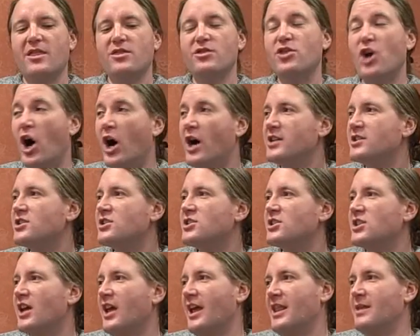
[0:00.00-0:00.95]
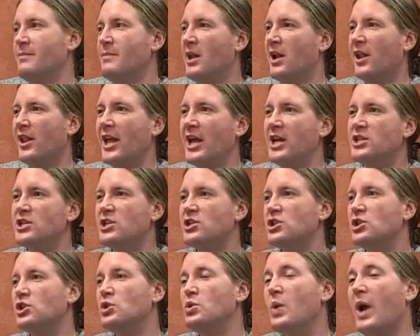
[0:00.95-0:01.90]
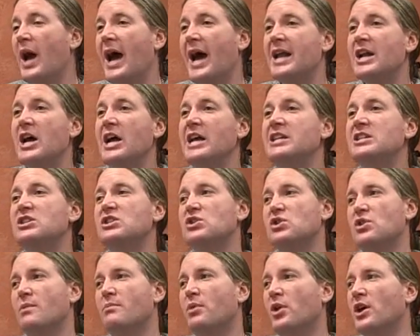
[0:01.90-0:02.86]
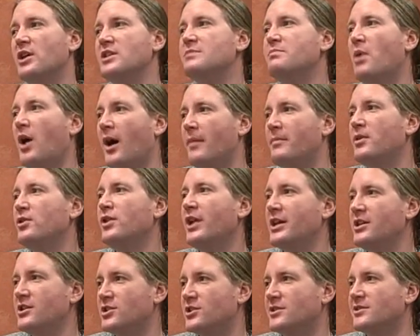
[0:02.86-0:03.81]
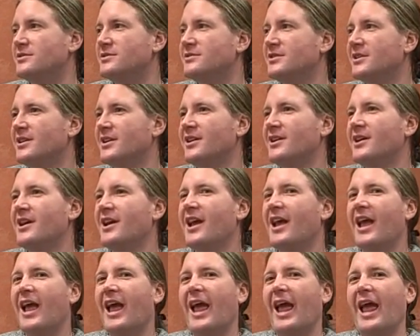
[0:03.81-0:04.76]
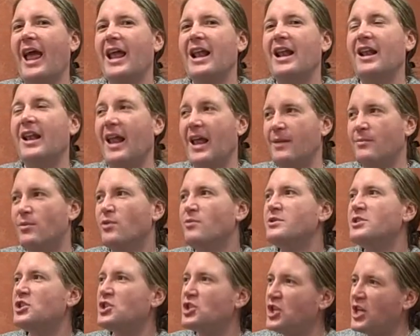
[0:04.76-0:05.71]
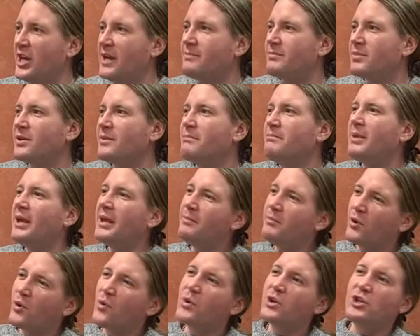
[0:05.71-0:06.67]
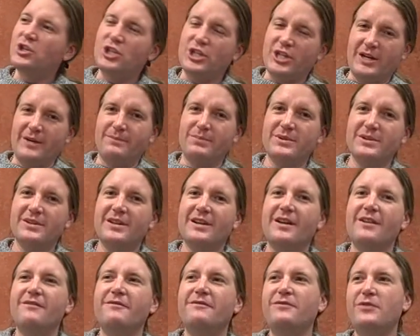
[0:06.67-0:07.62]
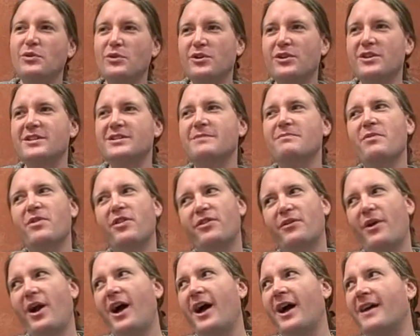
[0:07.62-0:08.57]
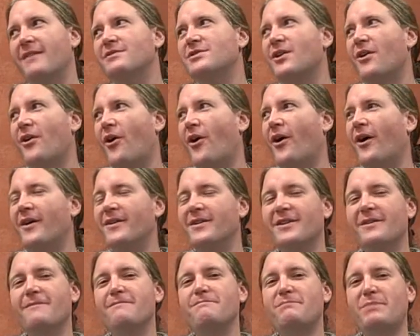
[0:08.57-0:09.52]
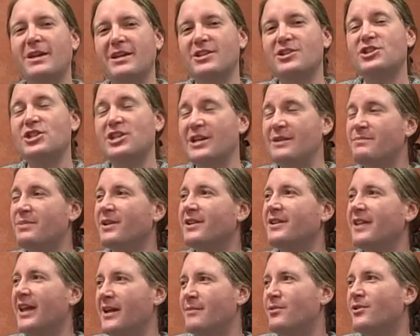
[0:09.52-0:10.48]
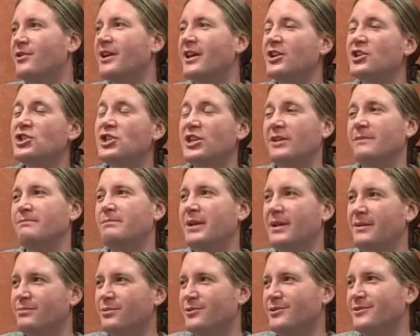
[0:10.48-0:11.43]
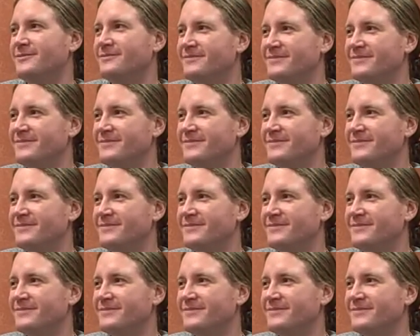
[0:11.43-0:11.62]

Thus, in the Middle Ages, you had a surplus population. Labor was cheap, people were cheap. Feudalism thrived on cheap labor and cheap people.